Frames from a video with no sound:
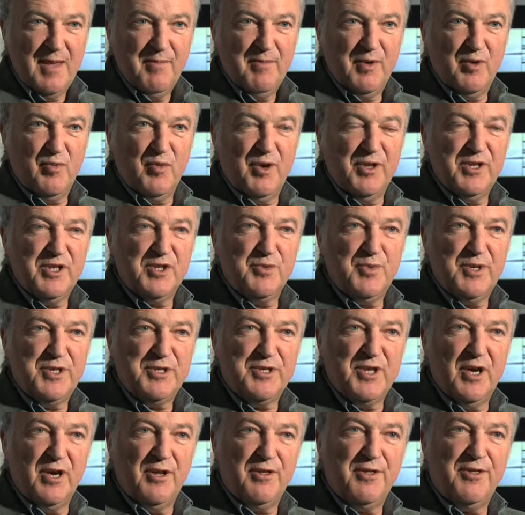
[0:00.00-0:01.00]
But once we
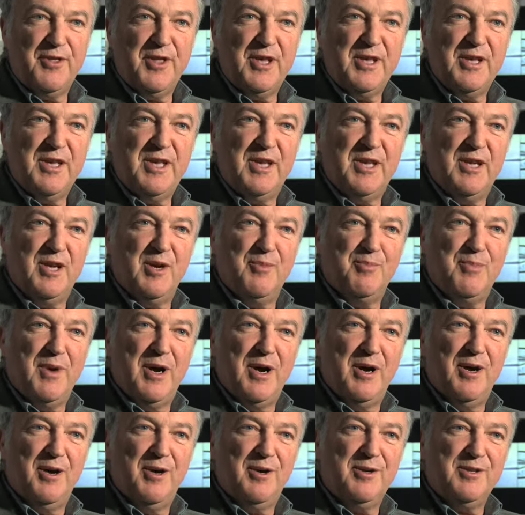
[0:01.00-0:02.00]
start thinking
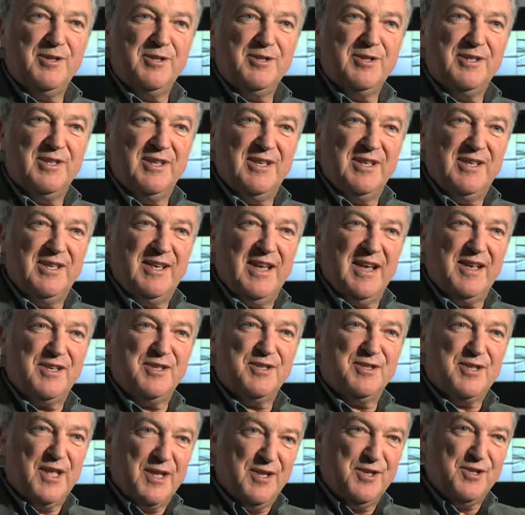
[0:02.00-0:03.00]
about the
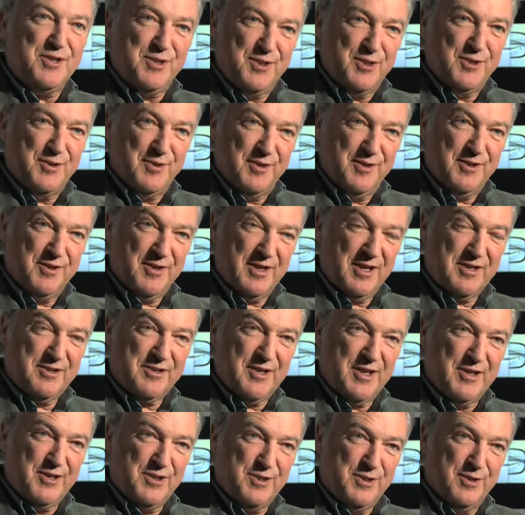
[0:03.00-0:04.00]
extension
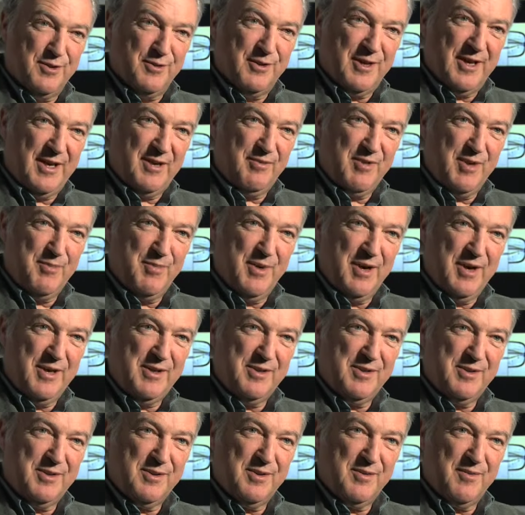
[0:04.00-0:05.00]
of that, we
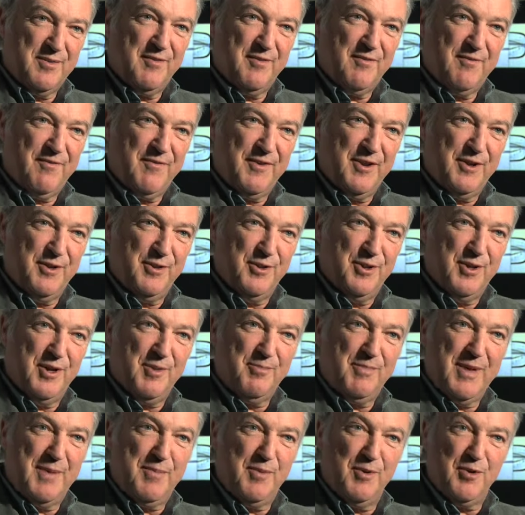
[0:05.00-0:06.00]
might feel
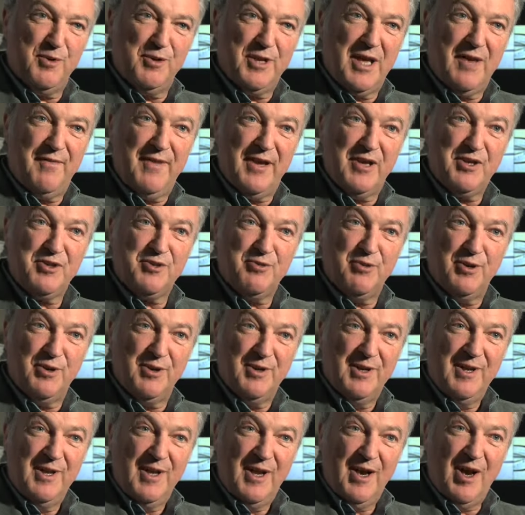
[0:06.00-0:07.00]
that people could have
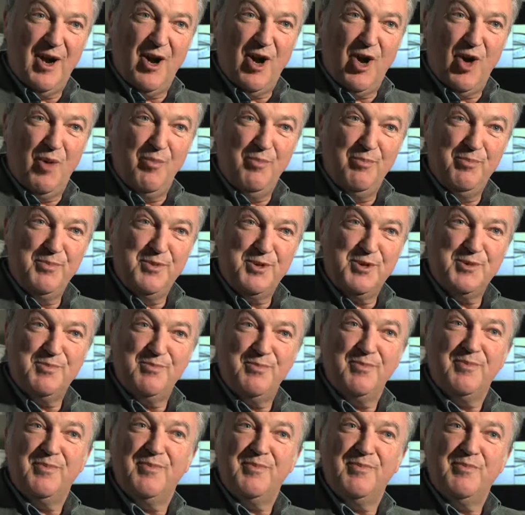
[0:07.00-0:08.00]
extra arms
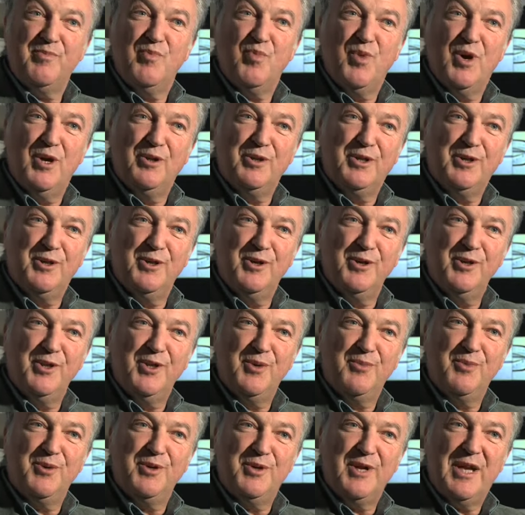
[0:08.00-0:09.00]
welded
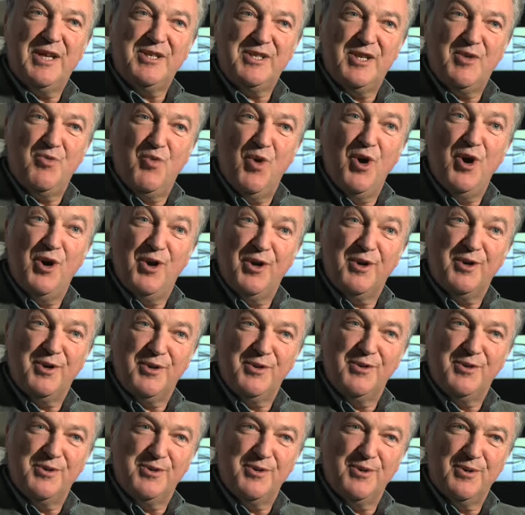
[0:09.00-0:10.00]
on that would actually
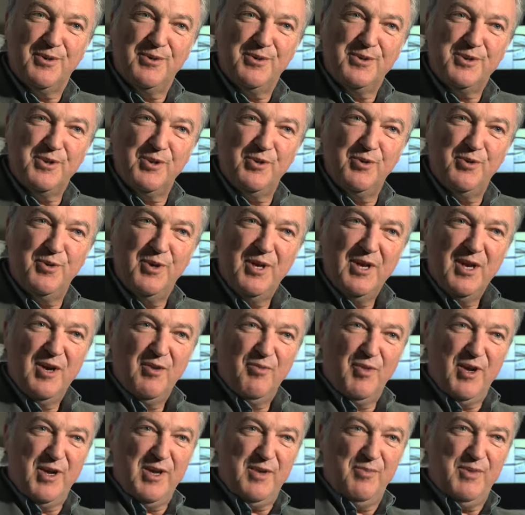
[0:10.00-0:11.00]
work and so on. So
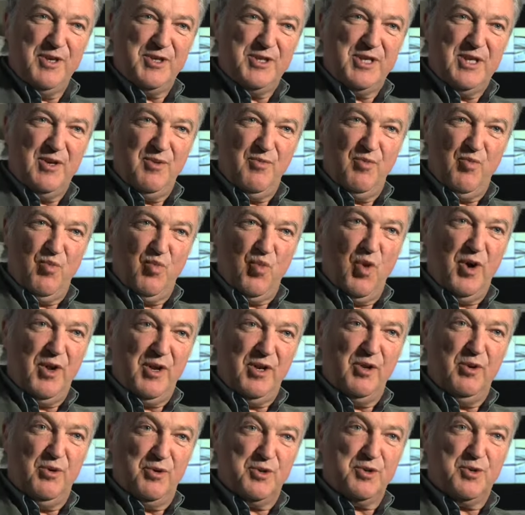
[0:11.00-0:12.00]
we see
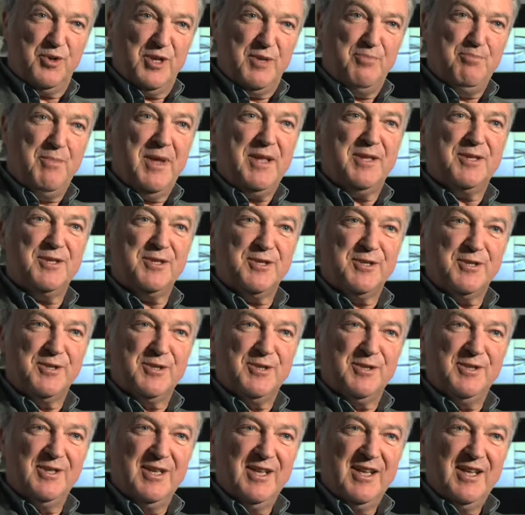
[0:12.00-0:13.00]
what looks good in
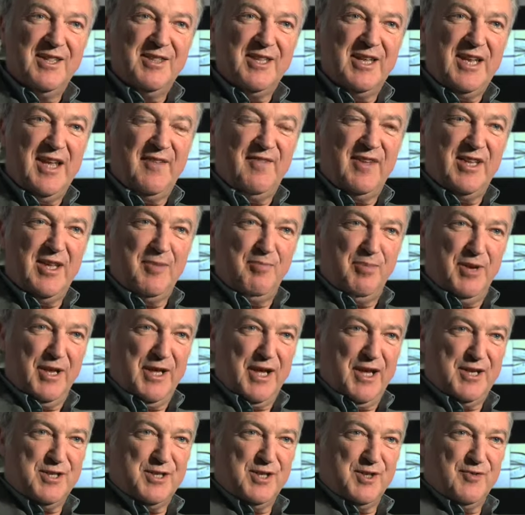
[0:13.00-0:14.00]
medicine then having
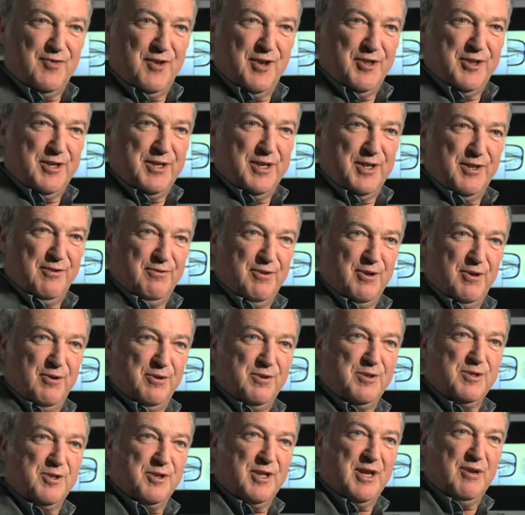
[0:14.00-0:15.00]
implications further down the
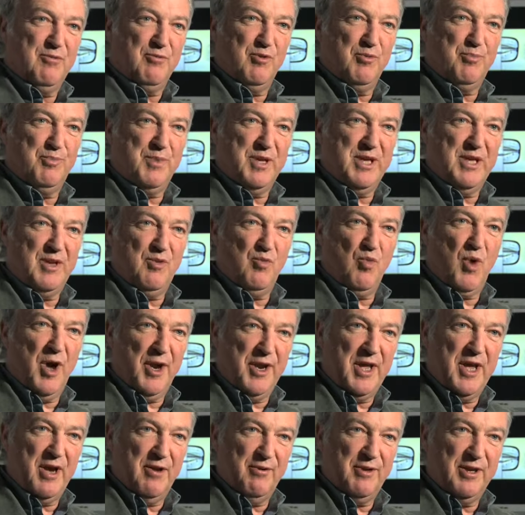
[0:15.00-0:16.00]
road. So that would be
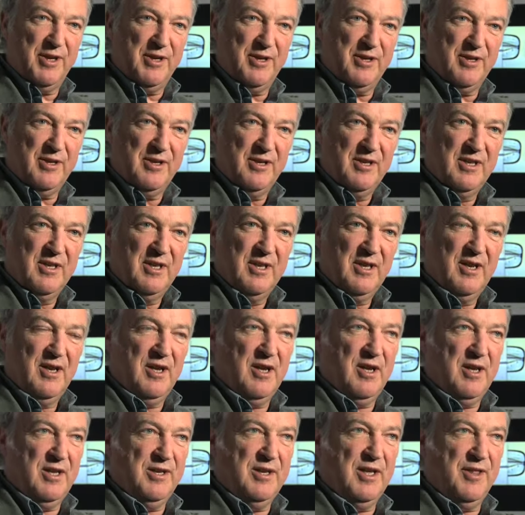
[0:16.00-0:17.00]
one area.
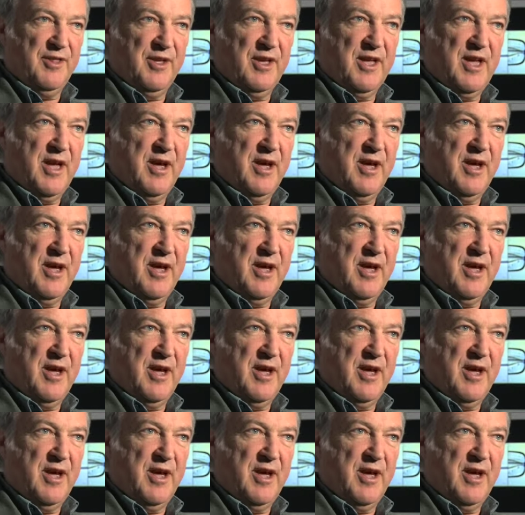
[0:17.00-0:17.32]
Another